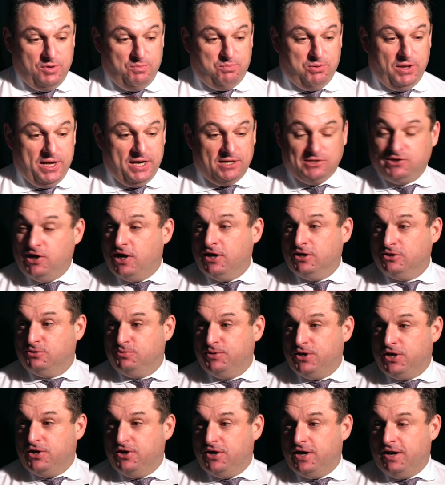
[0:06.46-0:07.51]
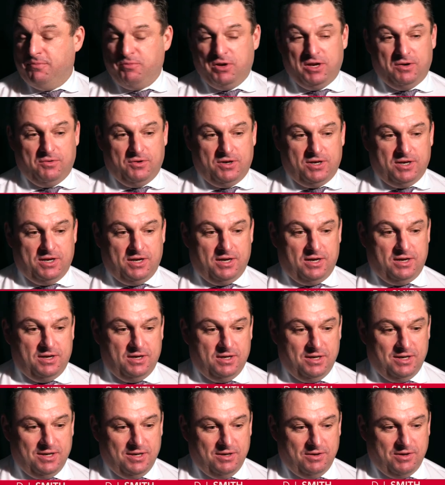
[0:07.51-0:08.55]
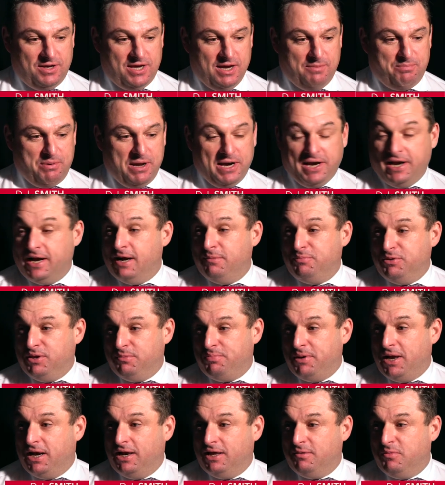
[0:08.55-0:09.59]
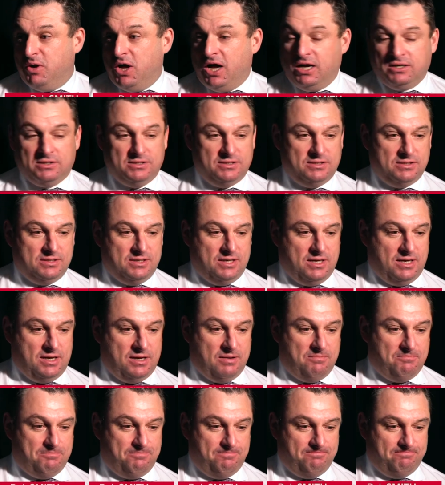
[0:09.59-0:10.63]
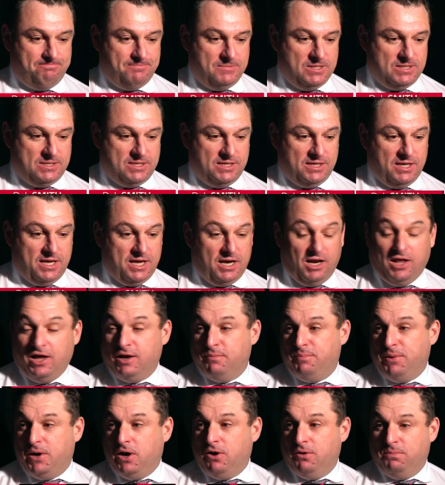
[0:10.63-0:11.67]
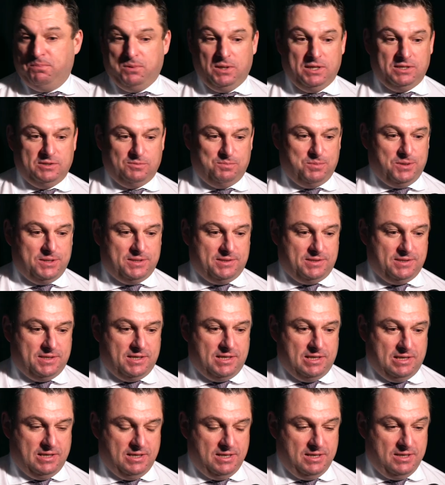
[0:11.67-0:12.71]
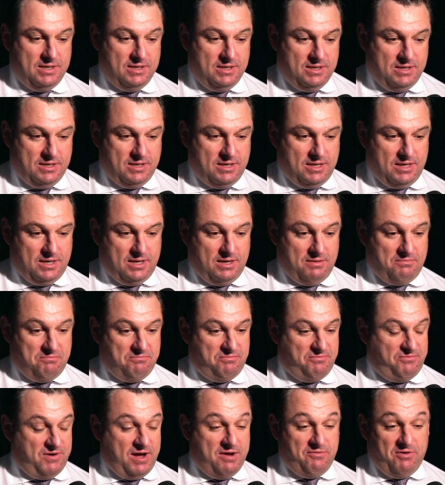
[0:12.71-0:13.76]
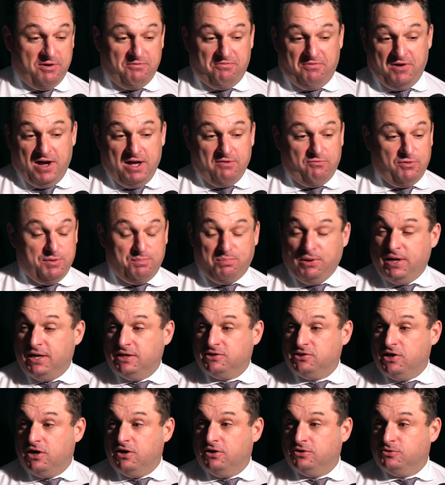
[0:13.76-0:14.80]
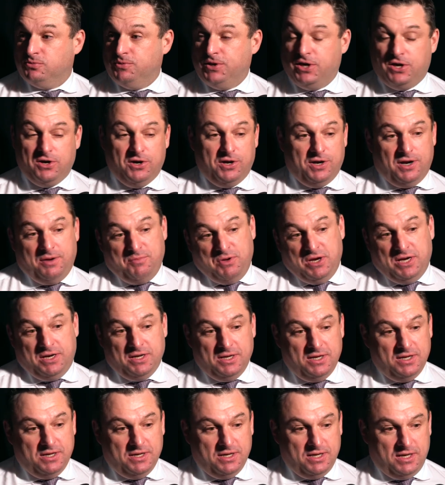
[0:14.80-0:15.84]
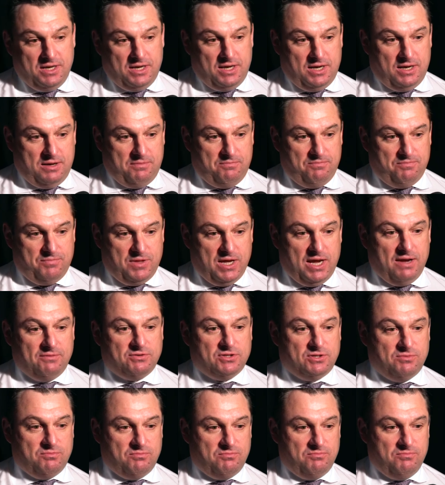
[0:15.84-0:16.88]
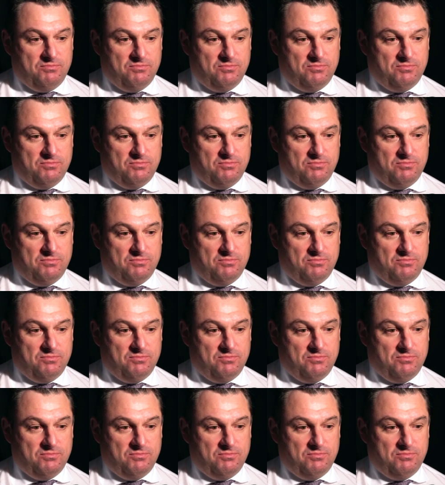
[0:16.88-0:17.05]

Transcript: we played as hard as we could. I mean, uh, kept ending up in the penalty box. Um, didn't get a lot of power plays, but uh, um, five on five, we played as hard as we could. I mean, um, they have some